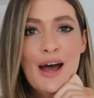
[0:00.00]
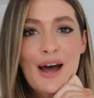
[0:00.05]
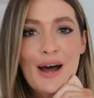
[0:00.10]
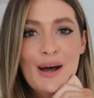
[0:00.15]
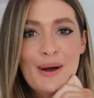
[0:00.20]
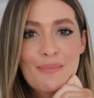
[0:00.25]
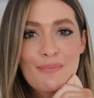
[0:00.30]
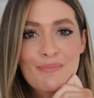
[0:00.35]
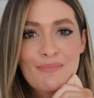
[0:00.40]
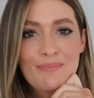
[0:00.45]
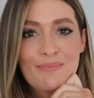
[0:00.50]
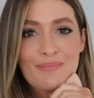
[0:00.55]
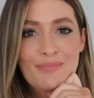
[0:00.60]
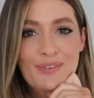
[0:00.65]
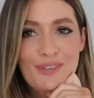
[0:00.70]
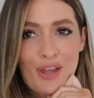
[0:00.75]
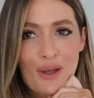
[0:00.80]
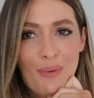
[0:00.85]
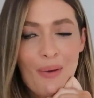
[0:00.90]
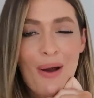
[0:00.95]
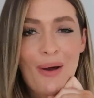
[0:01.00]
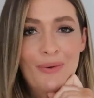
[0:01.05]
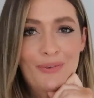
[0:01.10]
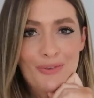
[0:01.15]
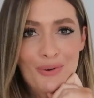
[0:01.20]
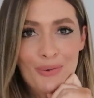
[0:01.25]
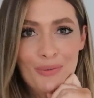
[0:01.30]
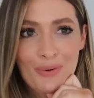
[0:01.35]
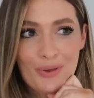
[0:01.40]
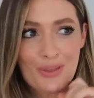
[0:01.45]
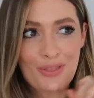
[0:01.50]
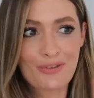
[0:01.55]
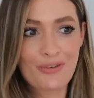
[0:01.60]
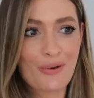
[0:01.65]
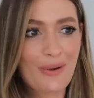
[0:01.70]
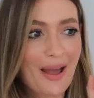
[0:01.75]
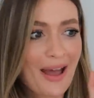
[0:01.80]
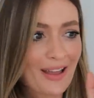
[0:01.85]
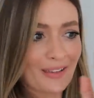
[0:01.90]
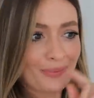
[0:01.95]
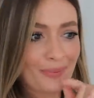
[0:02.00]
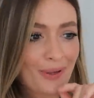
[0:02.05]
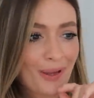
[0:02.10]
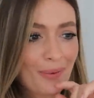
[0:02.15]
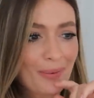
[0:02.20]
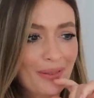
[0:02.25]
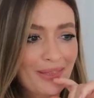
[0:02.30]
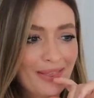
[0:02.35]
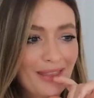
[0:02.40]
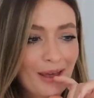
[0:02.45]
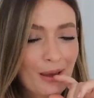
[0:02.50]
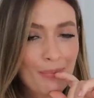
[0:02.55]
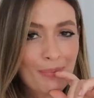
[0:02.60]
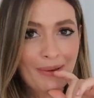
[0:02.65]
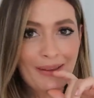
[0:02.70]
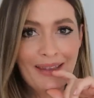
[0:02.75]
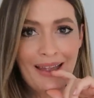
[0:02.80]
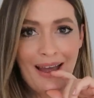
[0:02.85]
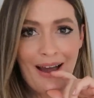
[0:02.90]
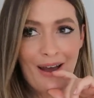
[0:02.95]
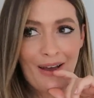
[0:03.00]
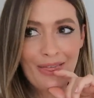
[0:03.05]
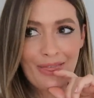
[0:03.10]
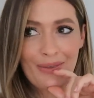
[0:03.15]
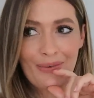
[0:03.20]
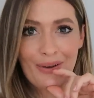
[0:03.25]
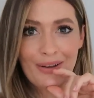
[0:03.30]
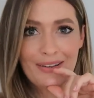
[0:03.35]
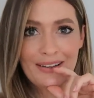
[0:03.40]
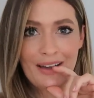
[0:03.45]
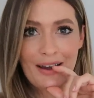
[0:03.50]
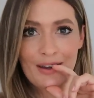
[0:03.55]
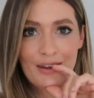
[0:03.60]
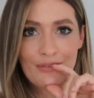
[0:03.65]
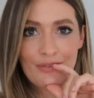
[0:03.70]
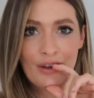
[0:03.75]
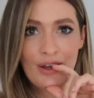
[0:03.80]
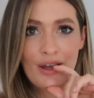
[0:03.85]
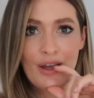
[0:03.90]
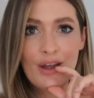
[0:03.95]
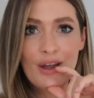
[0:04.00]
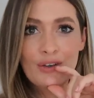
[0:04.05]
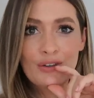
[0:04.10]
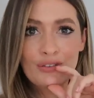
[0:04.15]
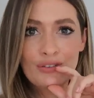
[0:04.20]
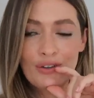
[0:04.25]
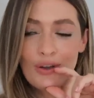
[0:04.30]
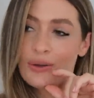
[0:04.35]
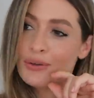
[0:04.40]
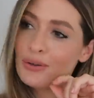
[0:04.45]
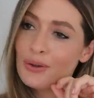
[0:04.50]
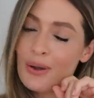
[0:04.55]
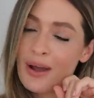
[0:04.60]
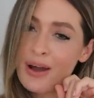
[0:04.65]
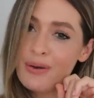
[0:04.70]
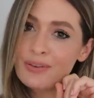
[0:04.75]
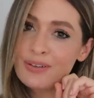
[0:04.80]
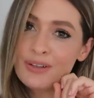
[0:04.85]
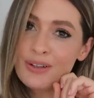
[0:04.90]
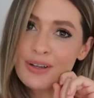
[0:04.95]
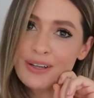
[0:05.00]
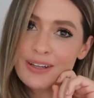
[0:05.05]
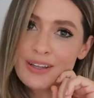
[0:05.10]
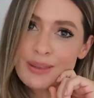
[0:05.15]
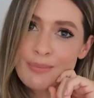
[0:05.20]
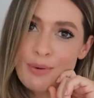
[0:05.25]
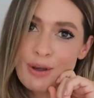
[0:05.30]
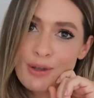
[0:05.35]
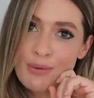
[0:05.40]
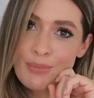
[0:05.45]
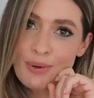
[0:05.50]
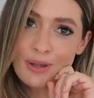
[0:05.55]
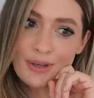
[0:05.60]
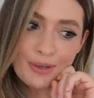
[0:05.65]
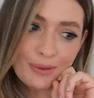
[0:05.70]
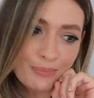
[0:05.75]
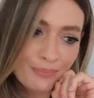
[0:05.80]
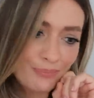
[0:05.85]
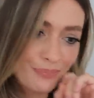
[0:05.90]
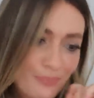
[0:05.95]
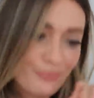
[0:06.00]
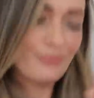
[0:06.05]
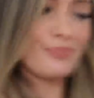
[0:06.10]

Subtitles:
So I'll talk you through it as we go in there. But yeah, I thought I'd kind of show you how it's looking at the moment.